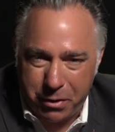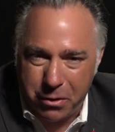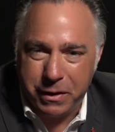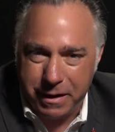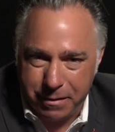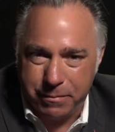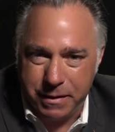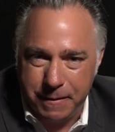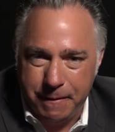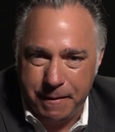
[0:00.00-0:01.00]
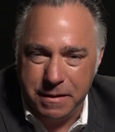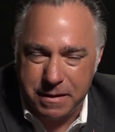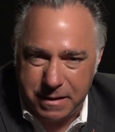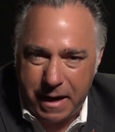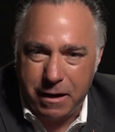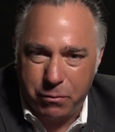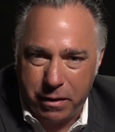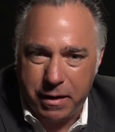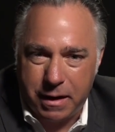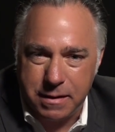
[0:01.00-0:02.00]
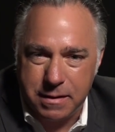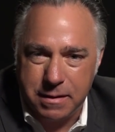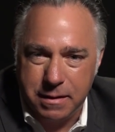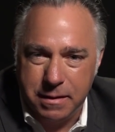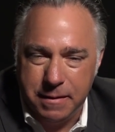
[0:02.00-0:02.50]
podium. Stand with us.